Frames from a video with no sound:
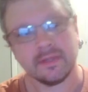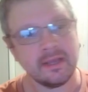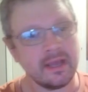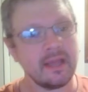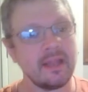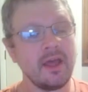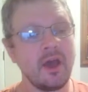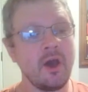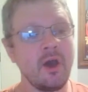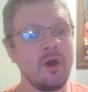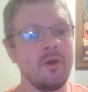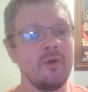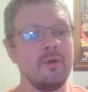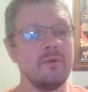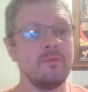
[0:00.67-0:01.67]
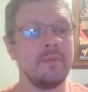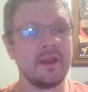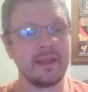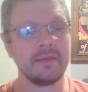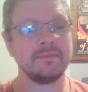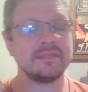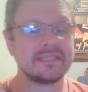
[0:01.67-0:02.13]
Hello, my
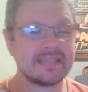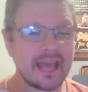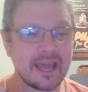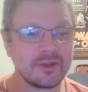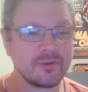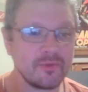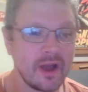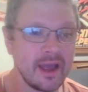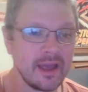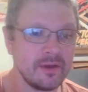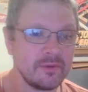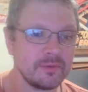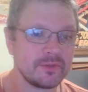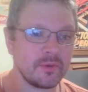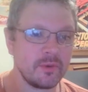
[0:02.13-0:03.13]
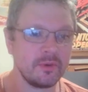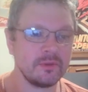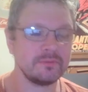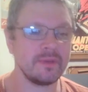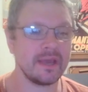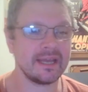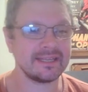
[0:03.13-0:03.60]
name is Zachariah with
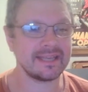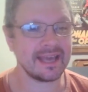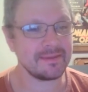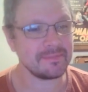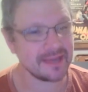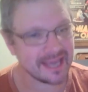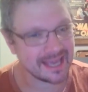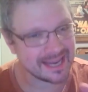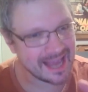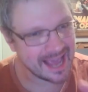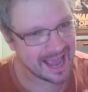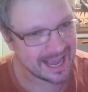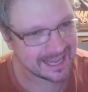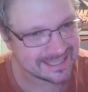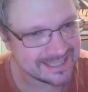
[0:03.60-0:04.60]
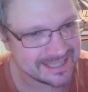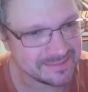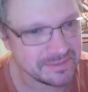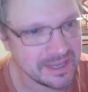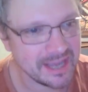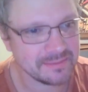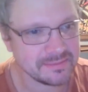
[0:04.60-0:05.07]
Old Man Gaming and
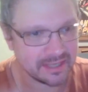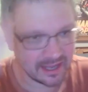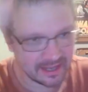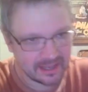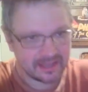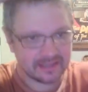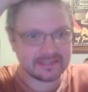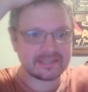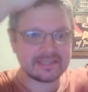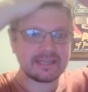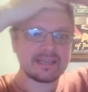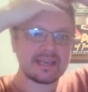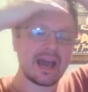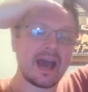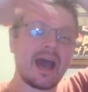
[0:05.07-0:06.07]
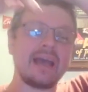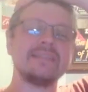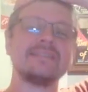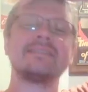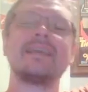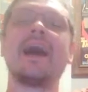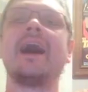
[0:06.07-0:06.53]
Axiom Games LLC.
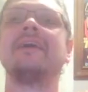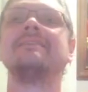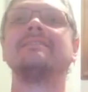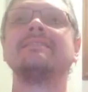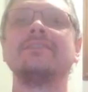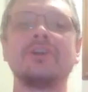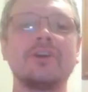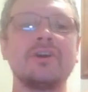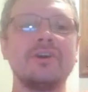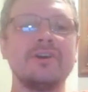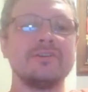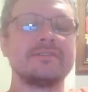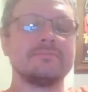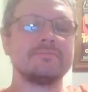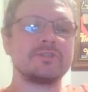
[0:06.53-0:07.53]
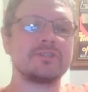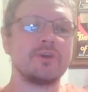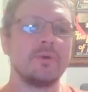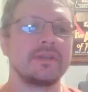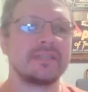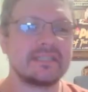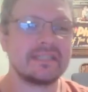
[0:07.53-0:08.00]
Guys, and girls, I'm
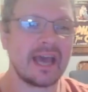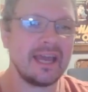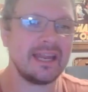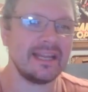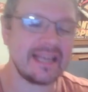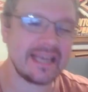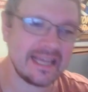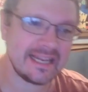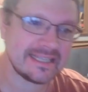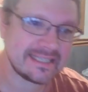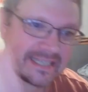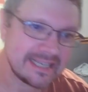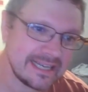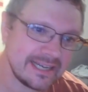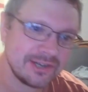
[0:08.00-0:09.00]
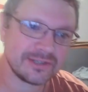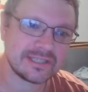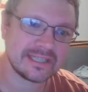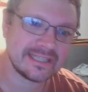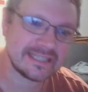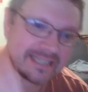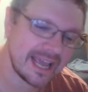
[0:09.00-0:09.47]
so excited. It is here.
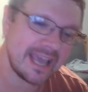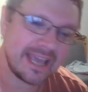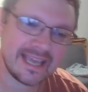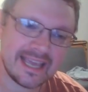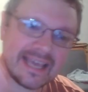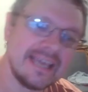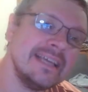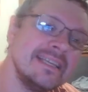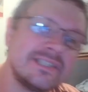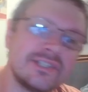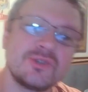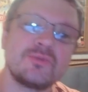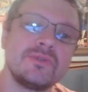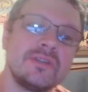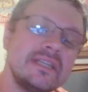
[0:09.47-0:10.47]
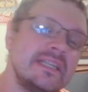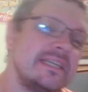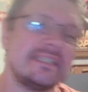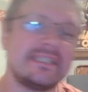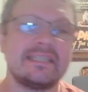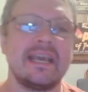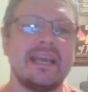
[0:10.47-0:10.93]
Today is the
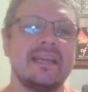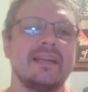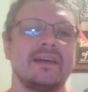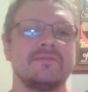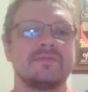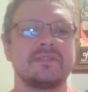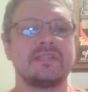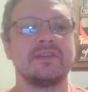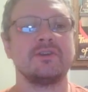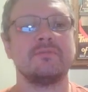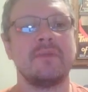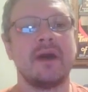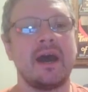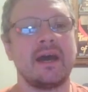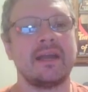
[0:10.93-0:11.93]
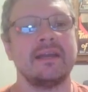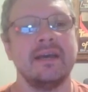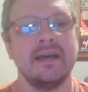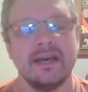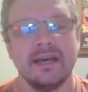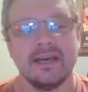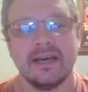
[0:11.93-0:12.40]
release date of Single Mod,
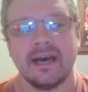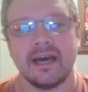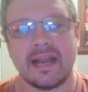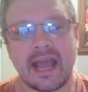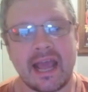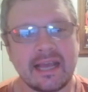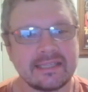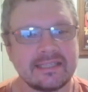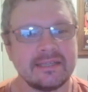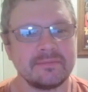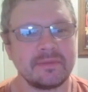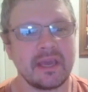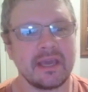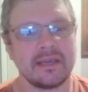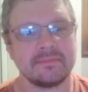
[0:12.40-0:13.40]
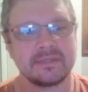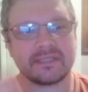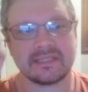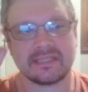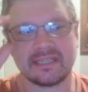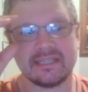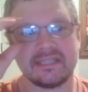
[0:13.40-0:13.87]
an Axiom Games
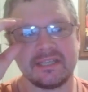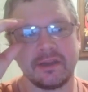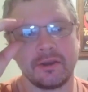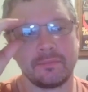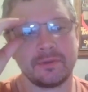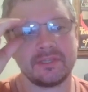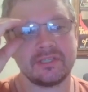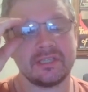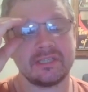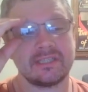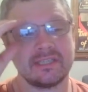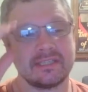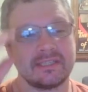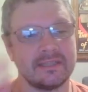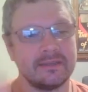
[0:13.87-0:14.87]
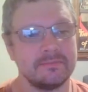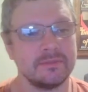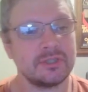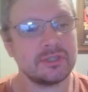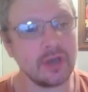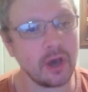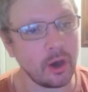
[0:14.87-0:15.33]
TTRPG system.
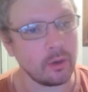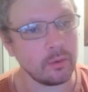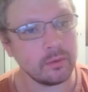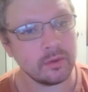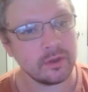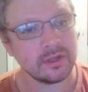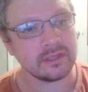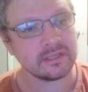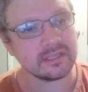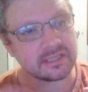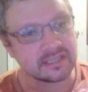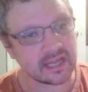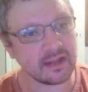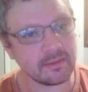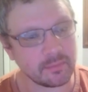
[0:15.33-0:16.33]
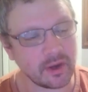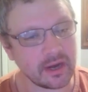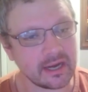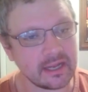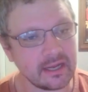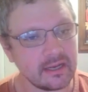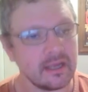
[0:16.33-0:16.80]
So, to
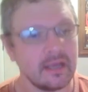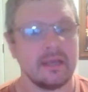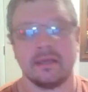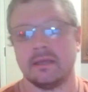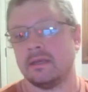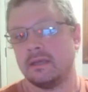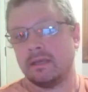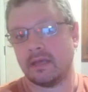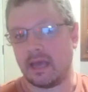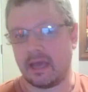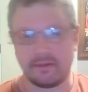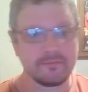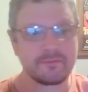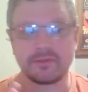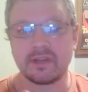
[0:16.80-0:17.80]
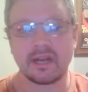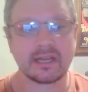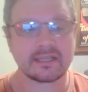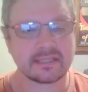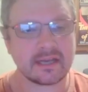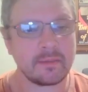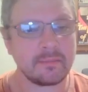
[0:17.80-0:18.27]
celebrate it, and for the
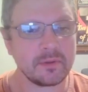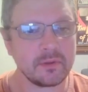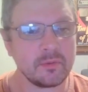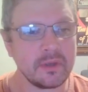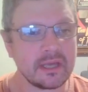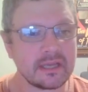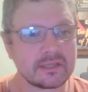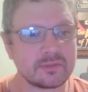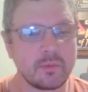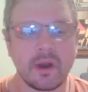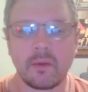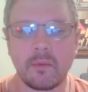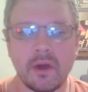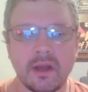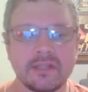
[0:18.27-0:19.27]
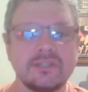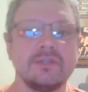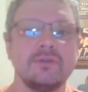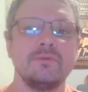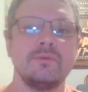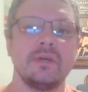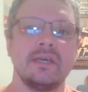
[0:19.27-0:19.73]
next couple of weeks, what I want to
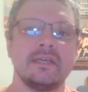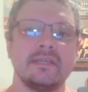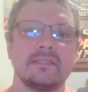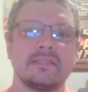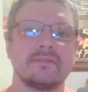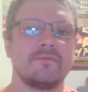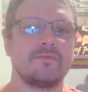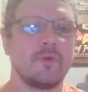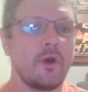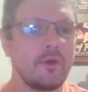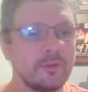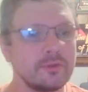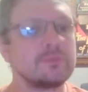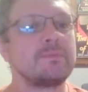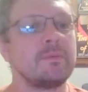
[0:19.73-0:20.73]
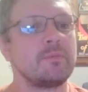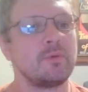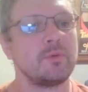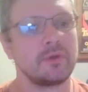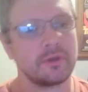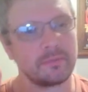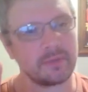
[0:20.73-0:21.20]
do is, for all those people
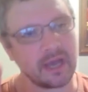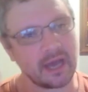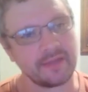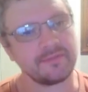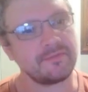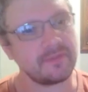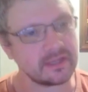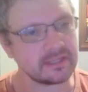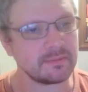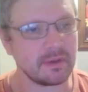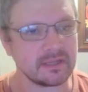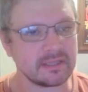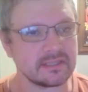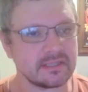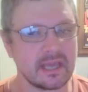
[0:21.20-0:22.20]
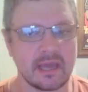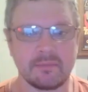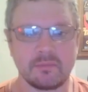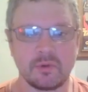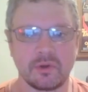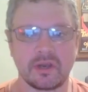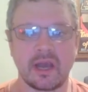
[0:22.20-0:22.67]
who are going to be on the fence about this game,
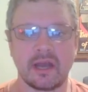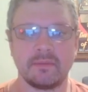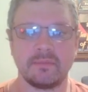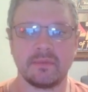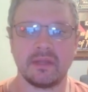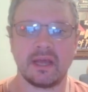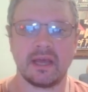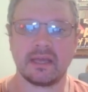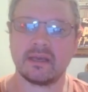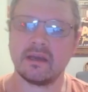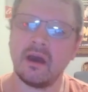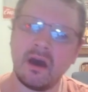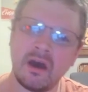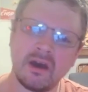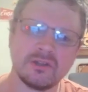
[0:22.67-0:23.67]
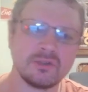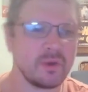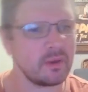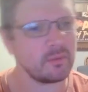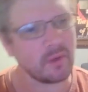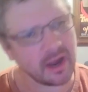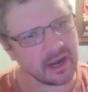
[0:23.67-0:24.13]
who are kind of be like, oh, do
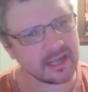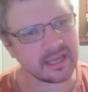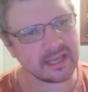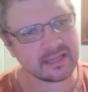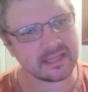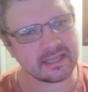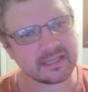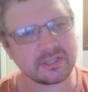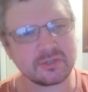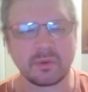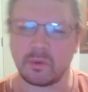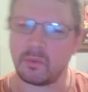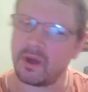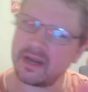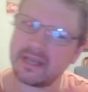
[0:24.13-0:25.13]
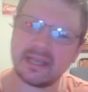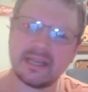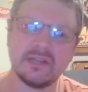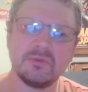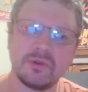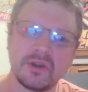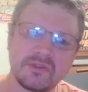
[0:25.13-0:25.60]
I want to get this? Do I want to get
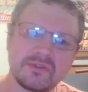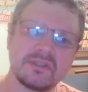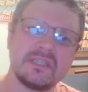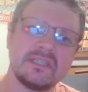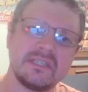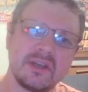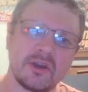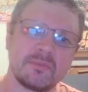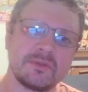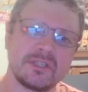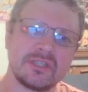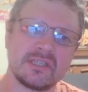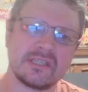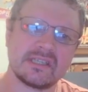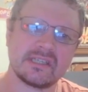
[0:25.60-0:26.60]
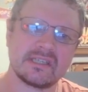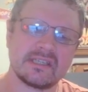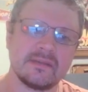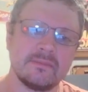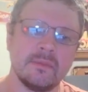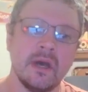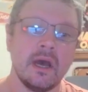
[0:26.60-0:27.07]
into another TTRPG
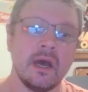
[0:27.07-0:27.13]
system?